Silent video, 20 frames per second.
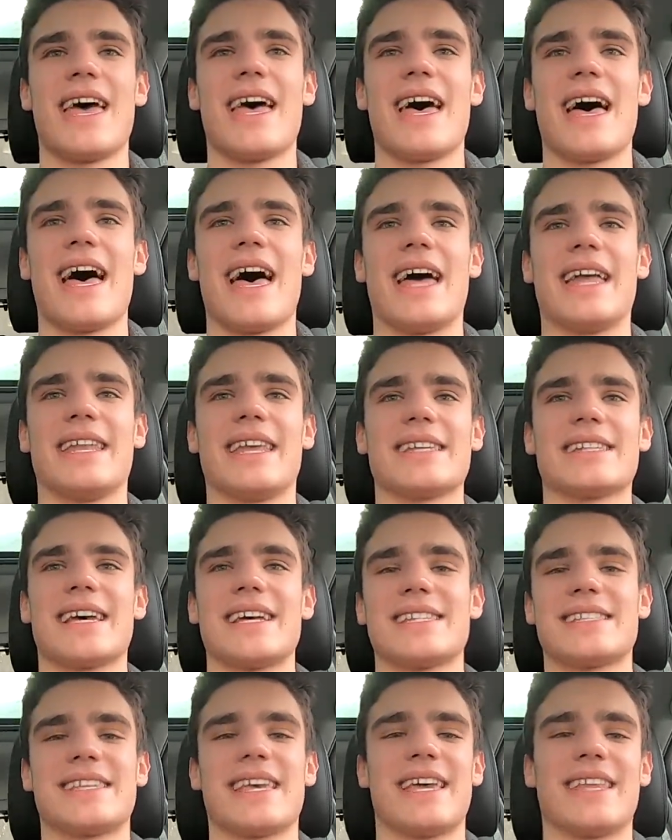And as I
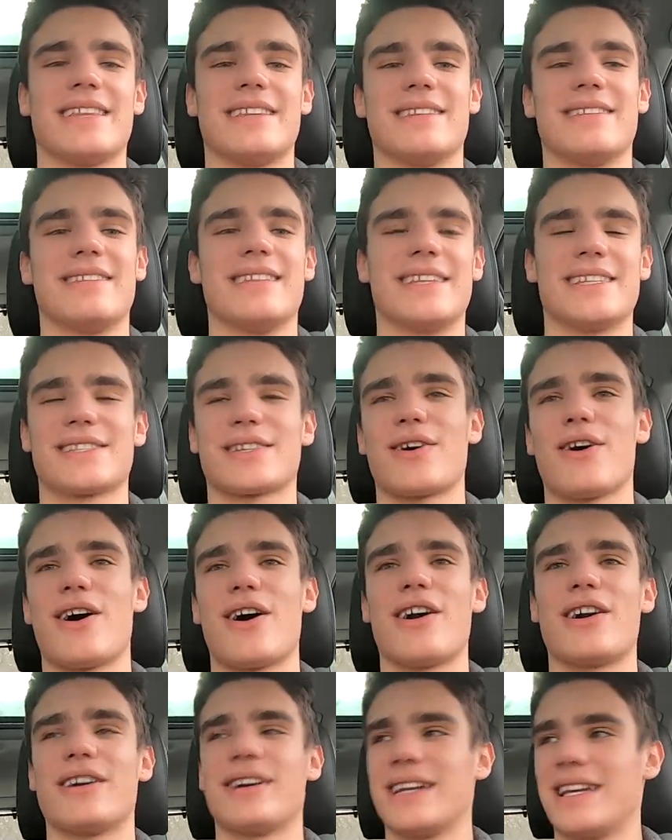said, this
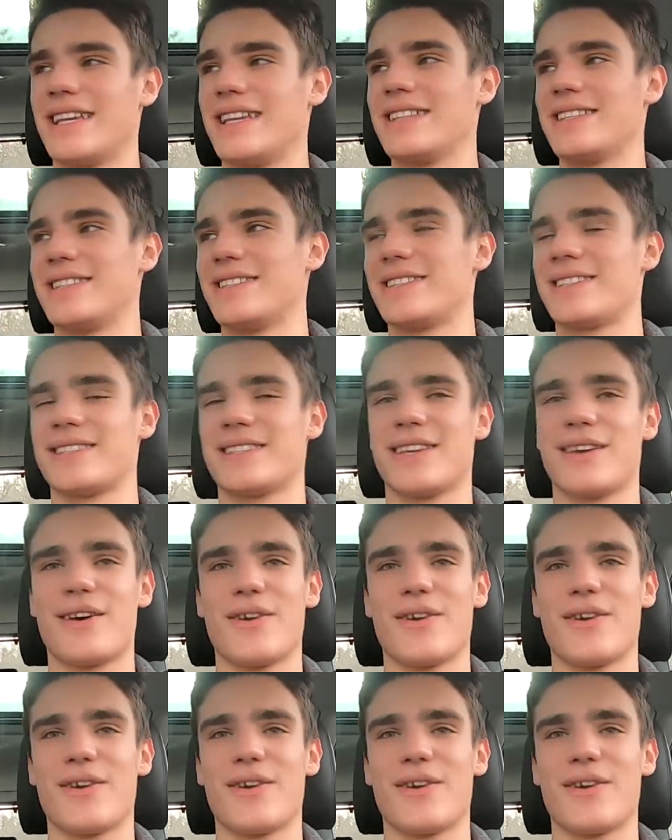car is